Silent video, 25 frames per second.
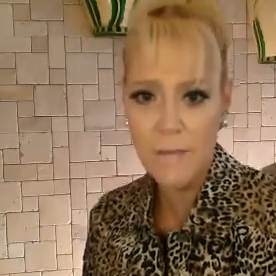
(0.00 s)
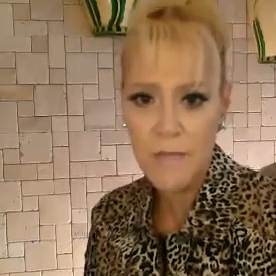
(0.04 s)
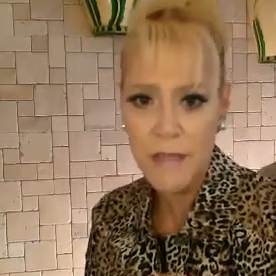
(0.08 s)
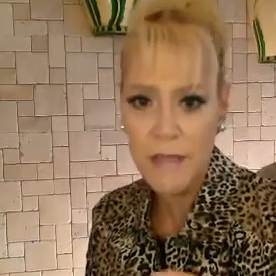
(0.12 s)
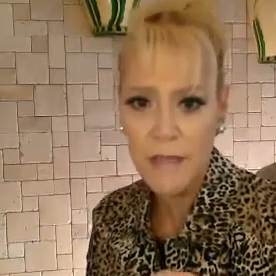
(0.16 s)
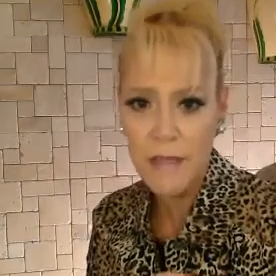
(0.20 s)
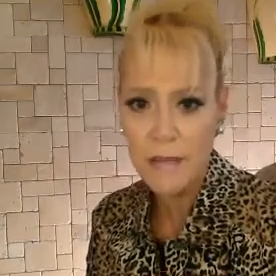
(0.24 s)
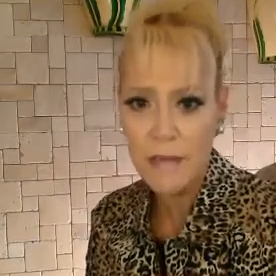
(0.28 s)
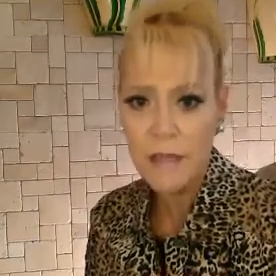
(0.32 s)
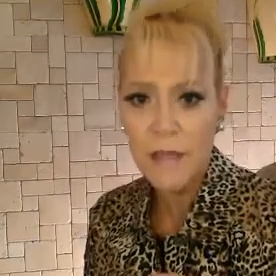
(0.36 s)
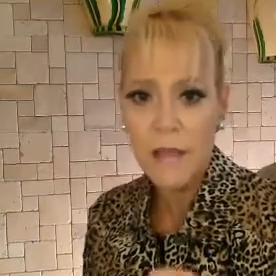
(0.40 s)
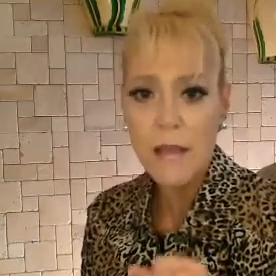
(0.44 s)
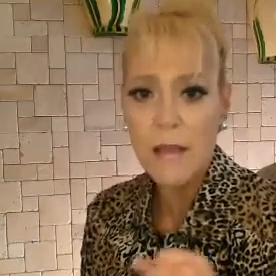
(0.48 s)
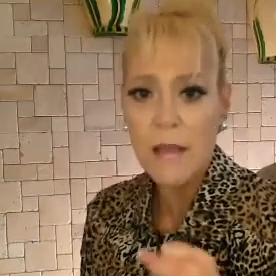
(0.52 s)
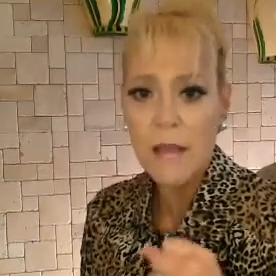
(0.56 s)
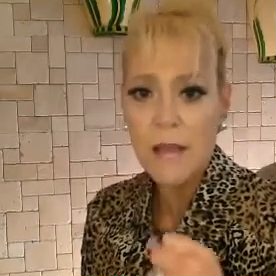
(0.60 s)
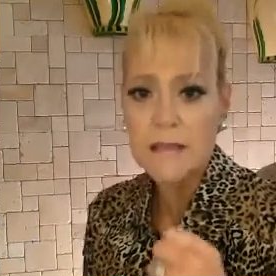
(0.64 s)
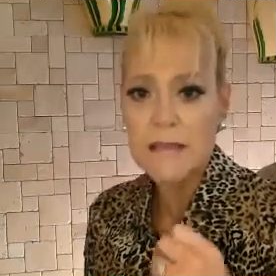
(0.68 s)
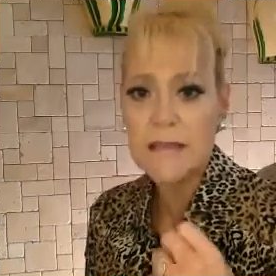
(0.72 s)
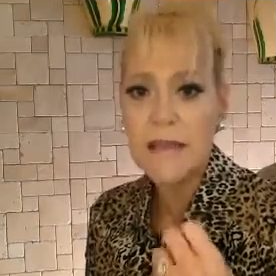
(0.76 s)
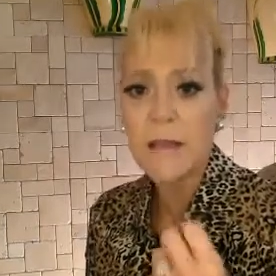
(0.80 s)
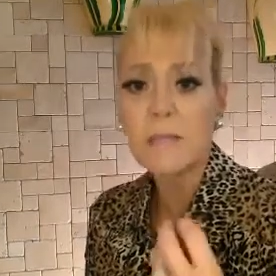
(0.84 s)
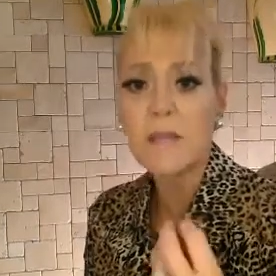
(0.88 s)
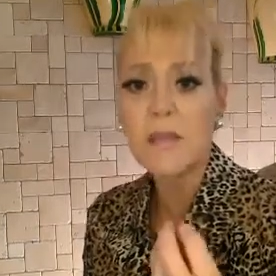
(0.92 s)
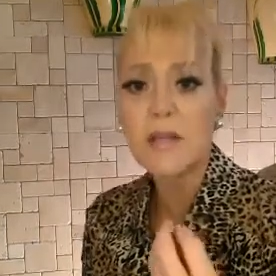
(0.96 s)
like
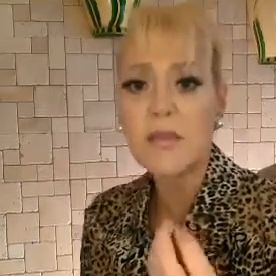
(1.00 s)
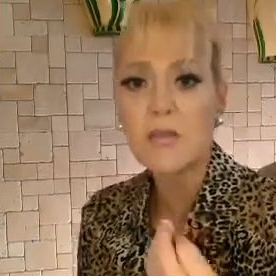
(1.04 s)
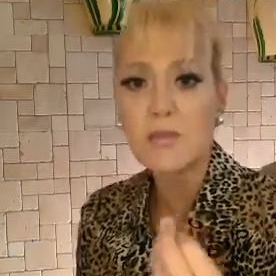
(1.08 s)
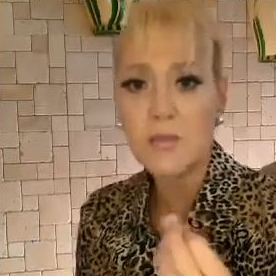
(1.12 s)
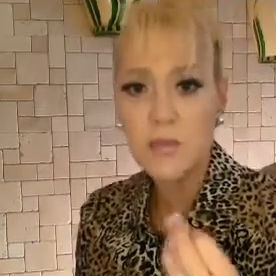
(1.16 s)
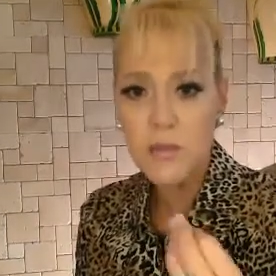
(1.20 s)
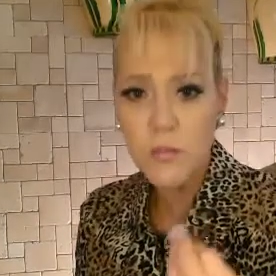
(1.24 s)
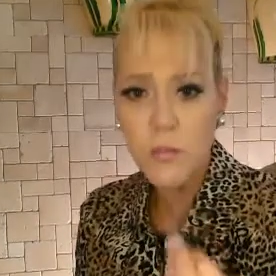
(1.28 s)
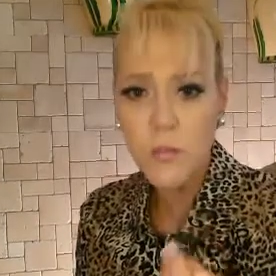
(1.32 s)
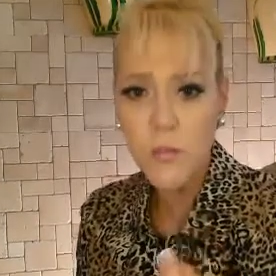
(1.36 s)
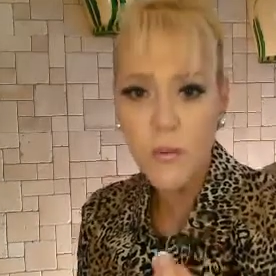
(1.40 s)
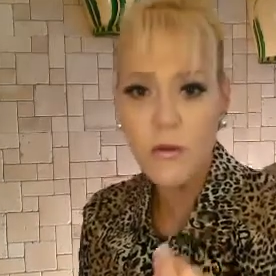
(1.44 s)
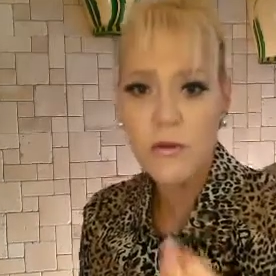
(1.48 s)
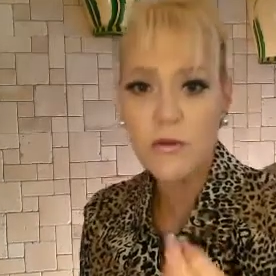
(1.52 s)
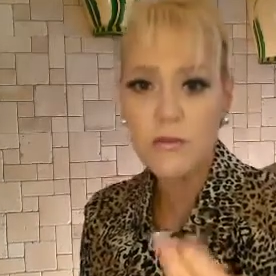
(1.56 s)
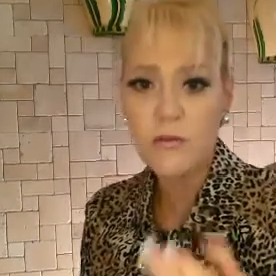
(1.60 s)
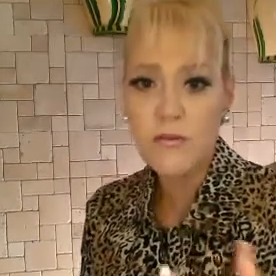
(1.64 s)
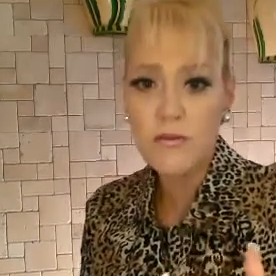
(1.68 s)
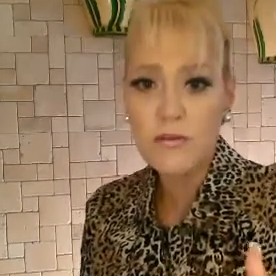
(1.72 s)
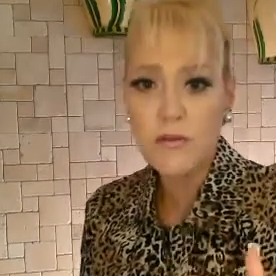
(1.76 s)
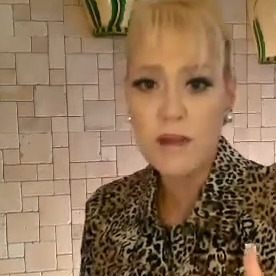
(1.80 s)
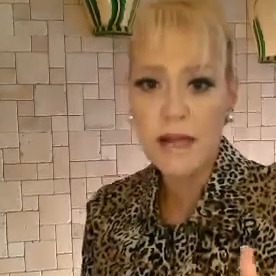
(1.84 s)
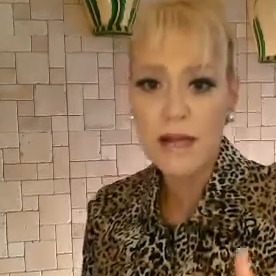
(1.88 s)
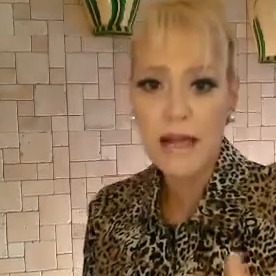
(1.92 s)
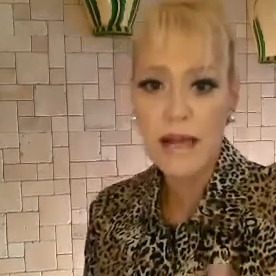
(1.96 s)
somebody who's born
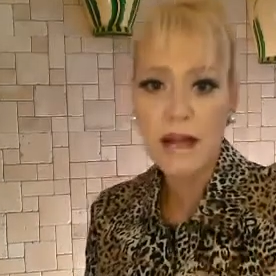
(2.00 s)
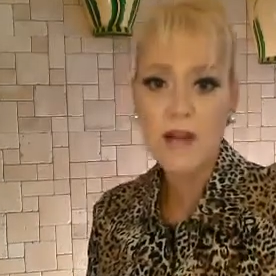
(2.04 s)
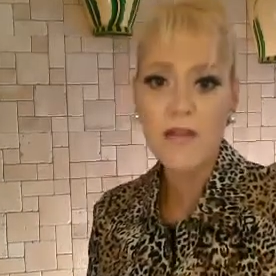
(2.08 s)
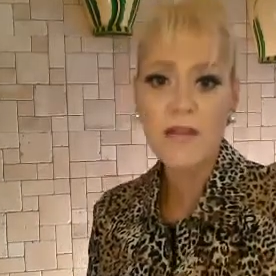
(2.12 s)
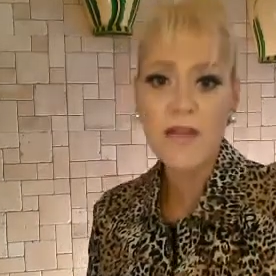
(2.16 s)
with red hair.